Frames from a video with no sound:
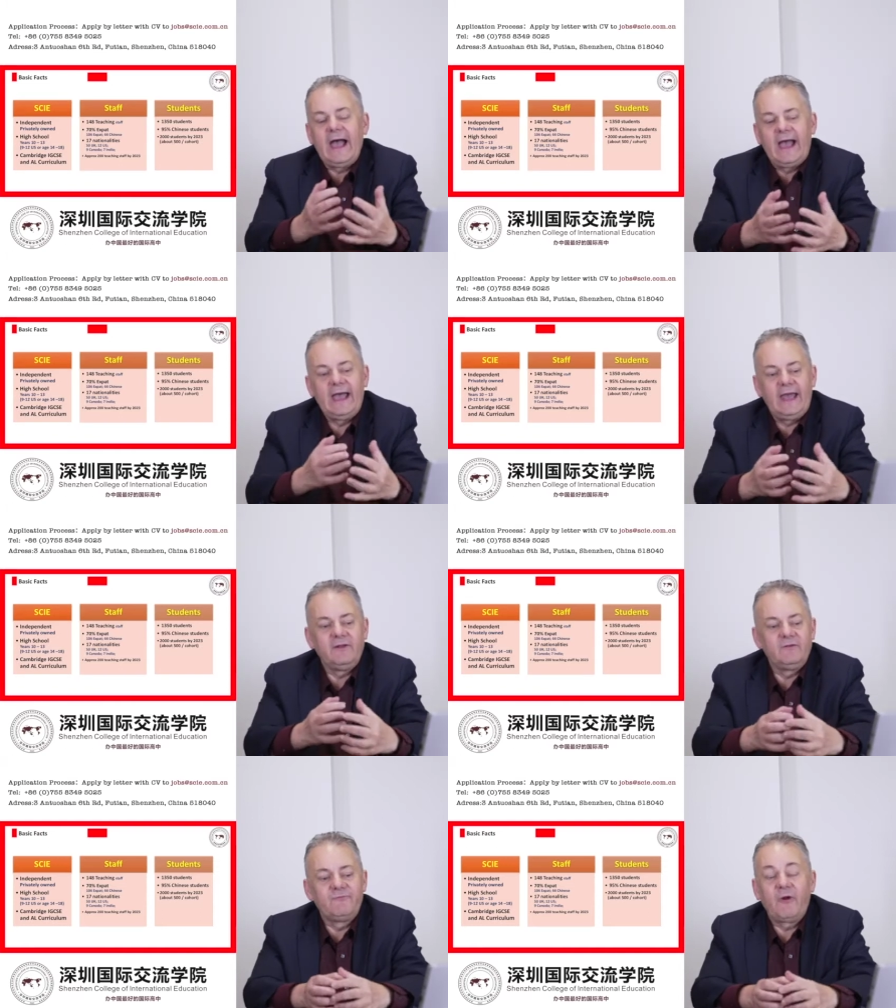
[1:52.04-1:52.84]

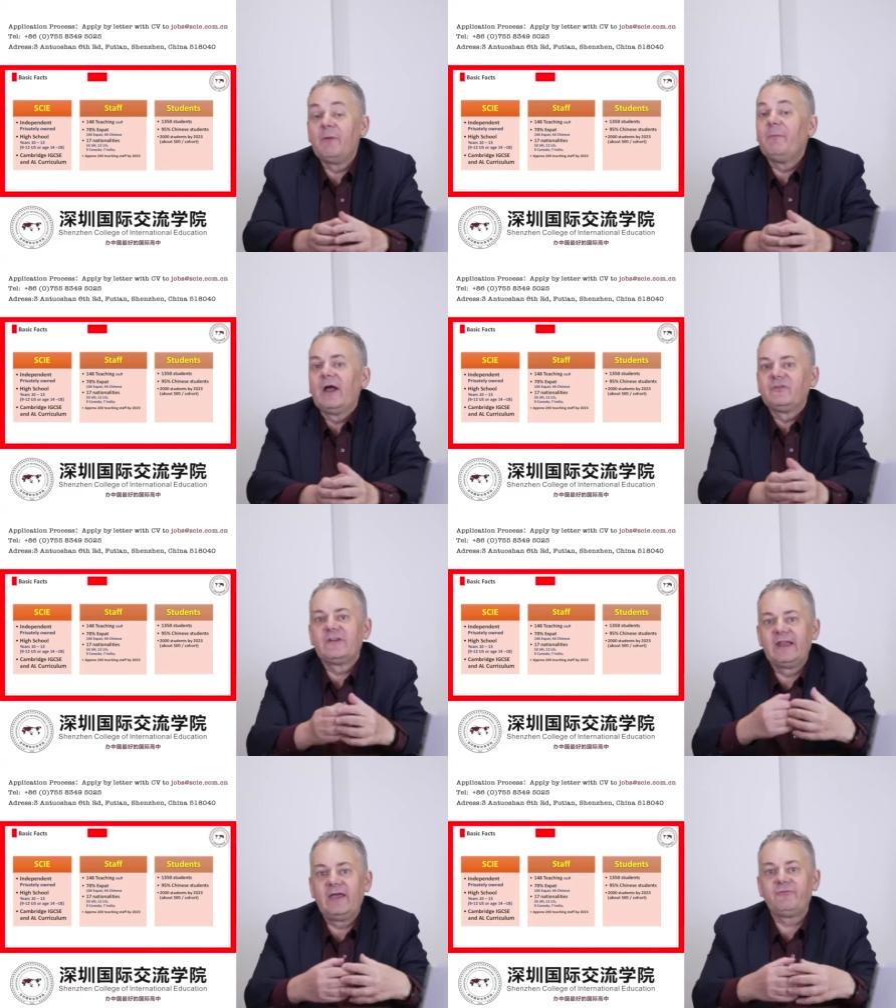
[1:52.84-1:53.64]
and very much
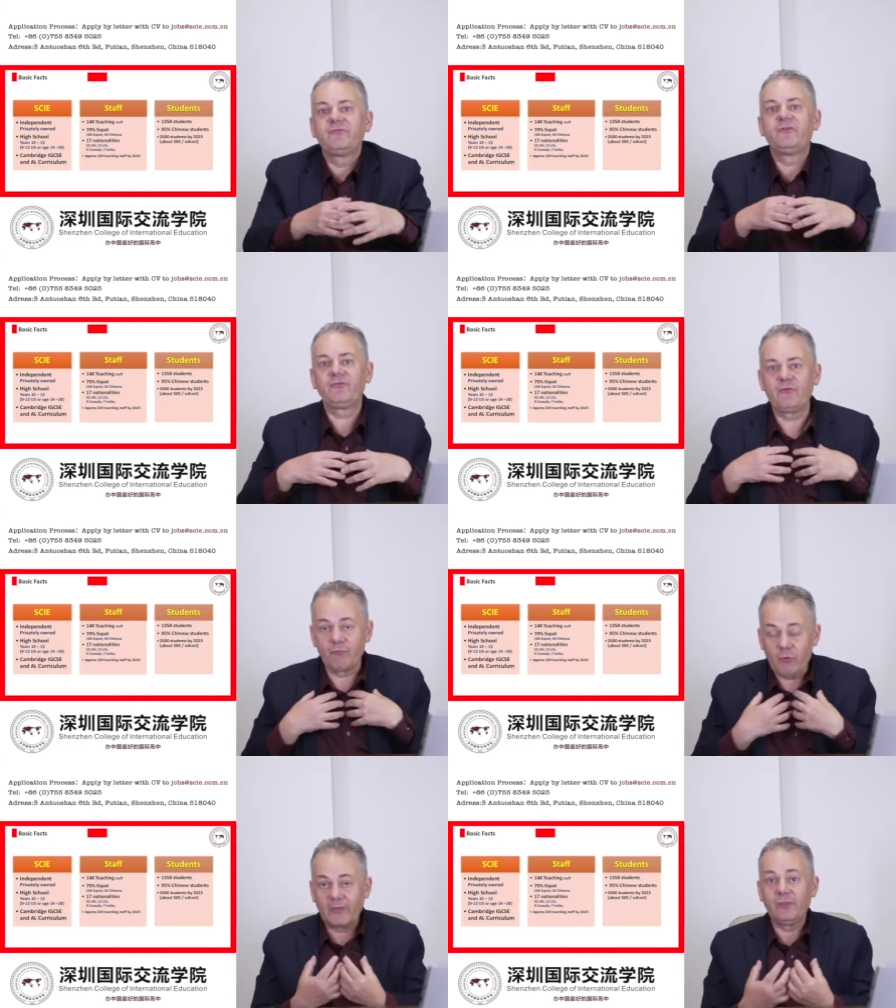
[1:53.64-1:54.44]
left to
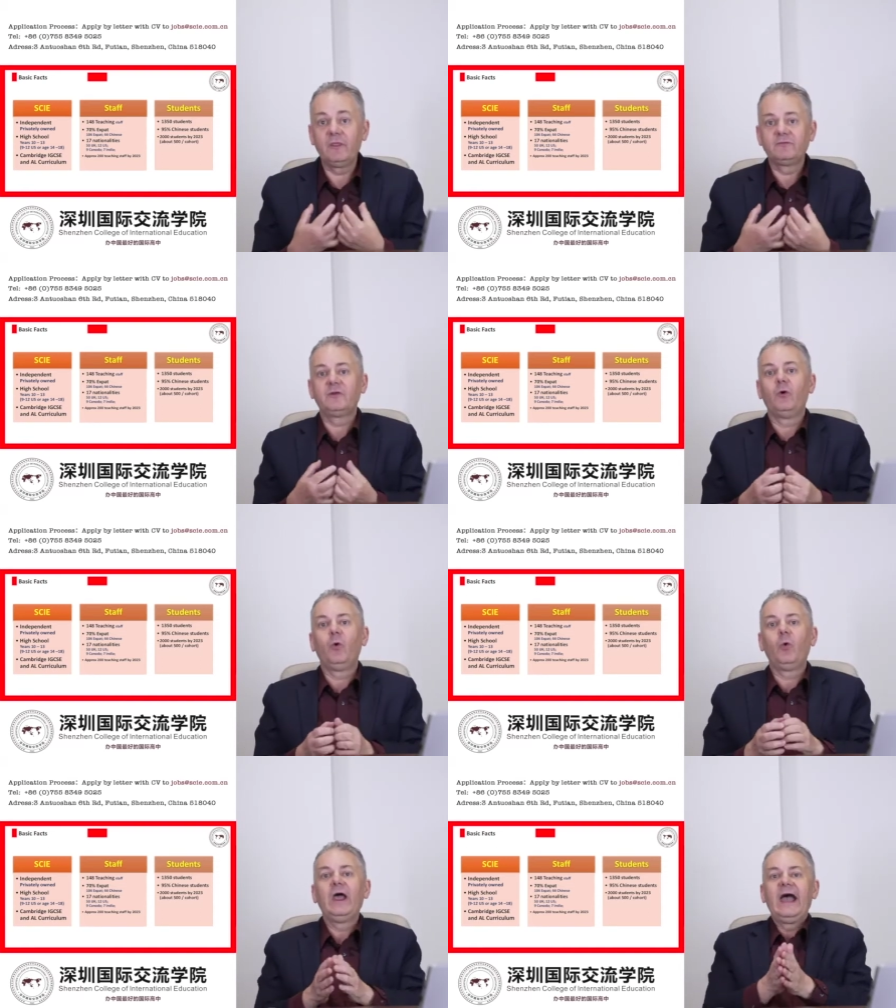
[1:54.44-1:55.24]
run the
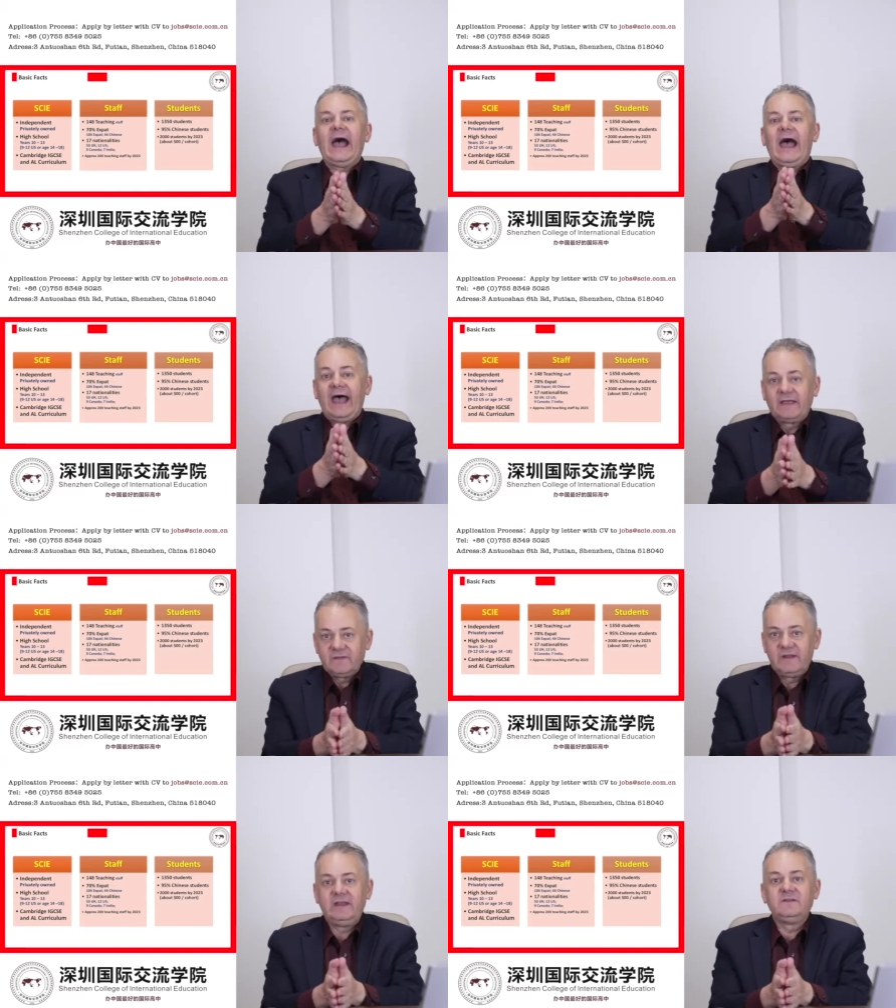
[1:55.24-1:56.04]
school as
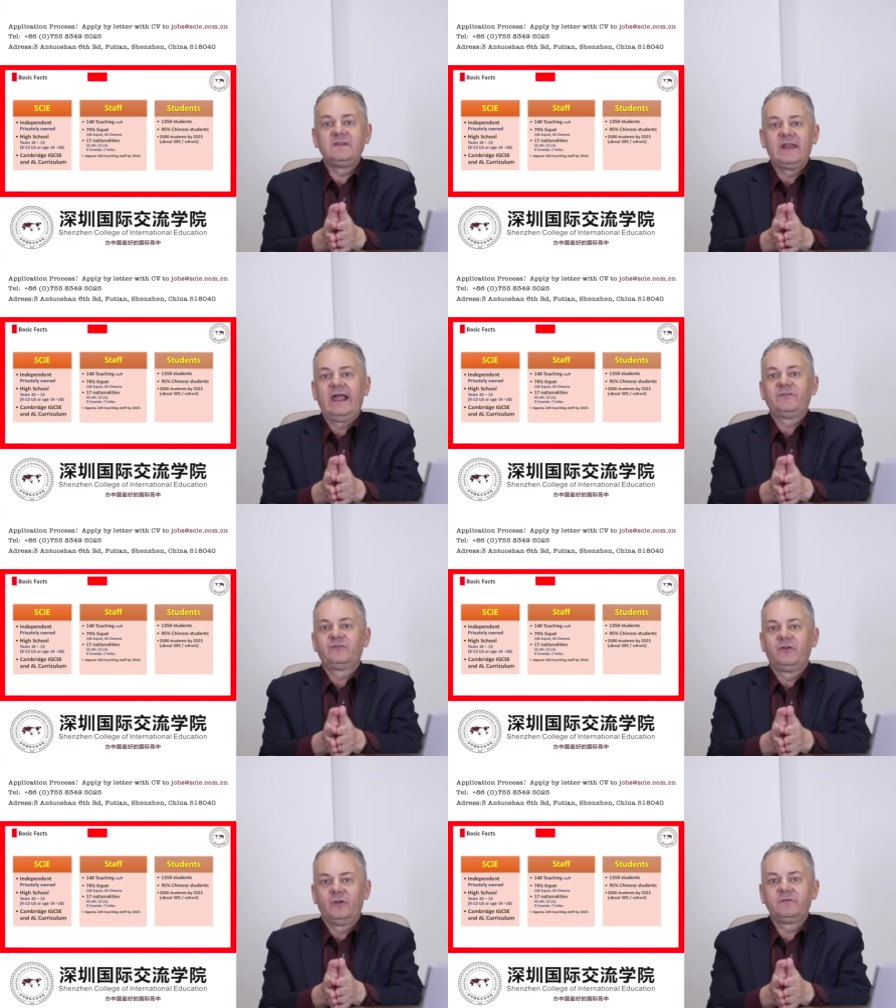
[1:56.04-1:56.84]
an
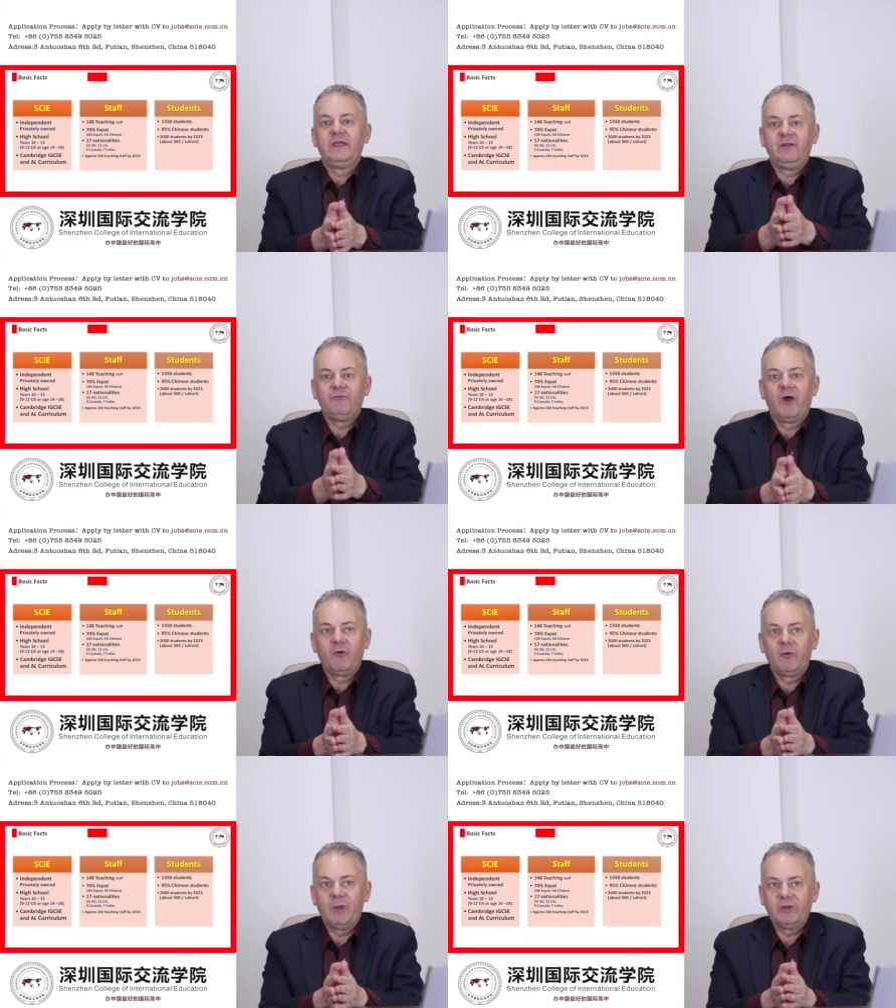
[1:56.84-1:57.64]
international
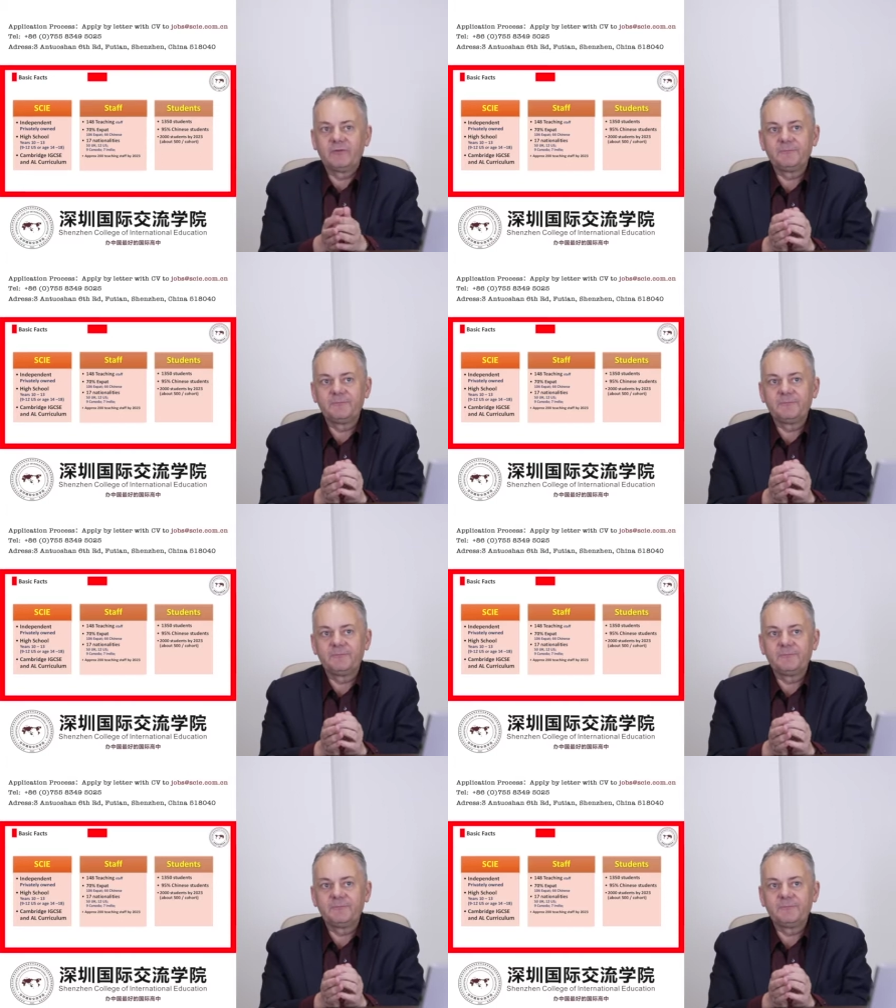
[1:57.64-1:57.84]
environment.